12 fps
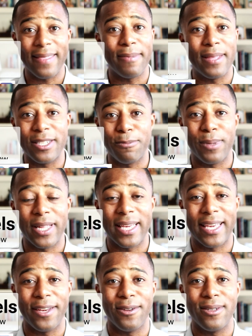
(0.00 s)
this is Billy
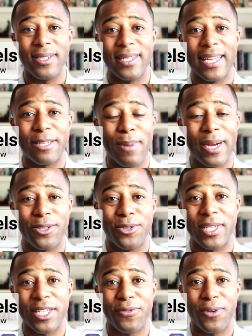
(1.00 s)
Keels. That's my 2
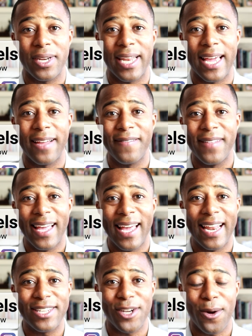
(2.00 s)
cents for today.
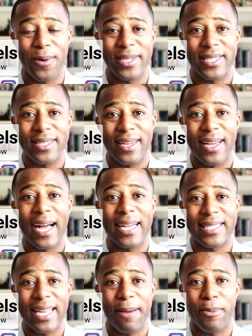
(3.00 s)
And as always, hasta la